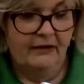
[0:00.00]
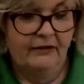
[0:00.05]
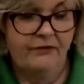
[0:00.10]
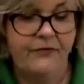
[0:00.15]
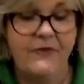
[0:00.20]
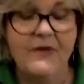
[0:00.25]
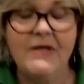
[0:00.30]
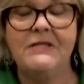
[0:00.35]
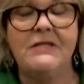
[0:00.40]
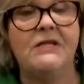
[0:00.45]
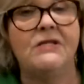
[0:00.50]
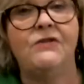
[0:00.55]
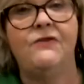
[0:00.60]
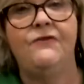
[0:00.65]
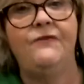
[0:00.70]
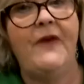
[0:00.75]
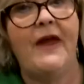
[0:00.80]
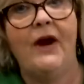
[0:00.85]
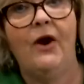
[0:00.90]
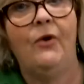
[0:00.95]
This is
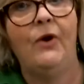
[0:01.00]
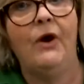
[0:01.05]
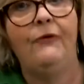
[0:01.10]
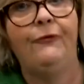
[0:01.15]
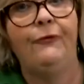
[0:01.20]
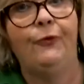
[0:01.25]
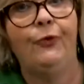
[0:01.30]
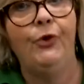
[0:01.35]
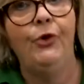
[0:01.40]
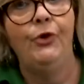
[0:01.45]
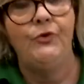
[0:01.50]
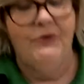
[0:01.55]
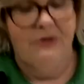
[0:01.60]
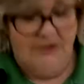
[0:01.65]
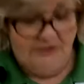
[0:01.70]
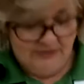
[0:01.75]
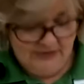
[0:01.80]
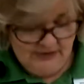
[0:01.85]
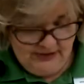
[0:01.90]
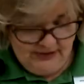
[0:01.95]
Farrah Fruit,
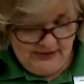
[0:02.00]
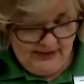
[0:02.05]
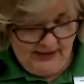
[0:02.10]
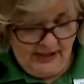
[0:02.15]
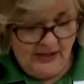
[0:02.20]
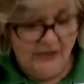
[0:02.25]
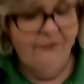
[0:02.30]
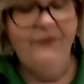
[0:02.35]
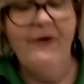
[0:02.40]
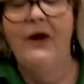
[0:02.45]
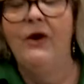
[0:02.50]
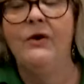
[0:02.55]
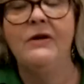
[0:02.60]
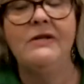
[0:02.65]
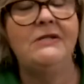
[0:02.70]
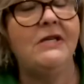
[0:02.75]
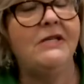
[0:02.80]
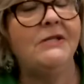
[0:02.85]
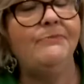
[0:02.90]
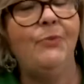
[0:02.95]
and Farrah
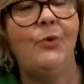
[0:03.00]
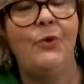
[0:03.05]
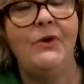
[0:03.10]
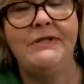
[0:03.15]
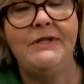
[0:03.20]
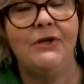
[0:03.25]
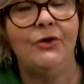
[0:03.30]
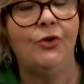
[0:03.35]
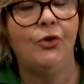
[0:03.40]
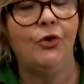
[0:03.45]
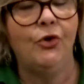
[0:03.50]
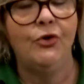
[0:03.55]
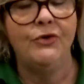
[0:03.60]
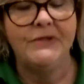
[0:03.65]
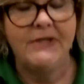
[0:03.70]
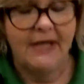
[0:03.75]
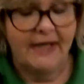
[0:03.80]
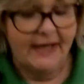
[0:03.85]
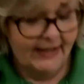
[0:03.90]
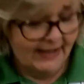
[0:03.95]
says, boys and girls,
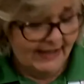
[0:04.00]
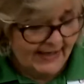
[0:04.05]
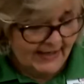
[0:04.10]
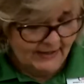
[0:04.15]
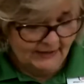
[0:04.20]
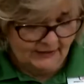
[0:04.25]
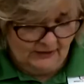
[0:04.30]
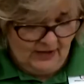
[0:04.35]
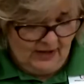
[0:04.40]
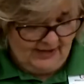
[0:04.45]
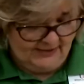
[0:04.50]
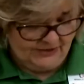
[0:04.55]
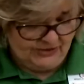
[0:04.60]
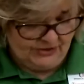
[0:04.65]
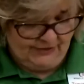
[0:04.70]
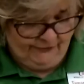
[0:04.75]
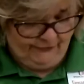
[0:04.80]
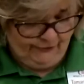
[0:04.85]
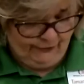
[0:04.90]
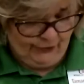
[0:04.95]
eat lots
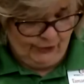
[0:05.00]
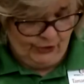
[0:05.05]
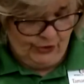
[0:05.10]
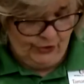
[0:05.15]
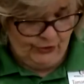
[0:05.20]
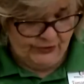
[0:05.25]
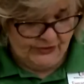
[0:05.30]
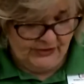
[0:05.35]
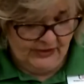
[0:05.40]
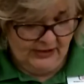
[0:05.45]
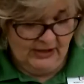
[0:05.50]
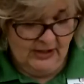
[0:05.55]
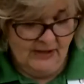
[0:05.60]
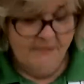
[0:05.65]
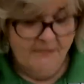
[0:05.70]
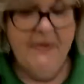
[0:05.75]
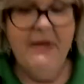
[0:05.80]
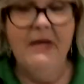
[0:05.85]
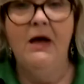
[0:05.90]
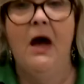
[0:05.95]
of fruit
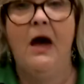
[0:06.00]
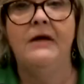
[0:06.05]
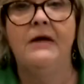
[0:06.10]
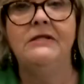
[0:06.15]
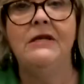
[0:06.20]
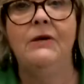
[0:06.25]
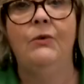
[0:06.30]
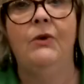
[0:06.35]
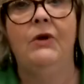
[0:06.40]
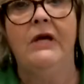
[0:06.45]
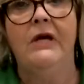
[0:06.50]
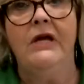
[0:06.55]
because it will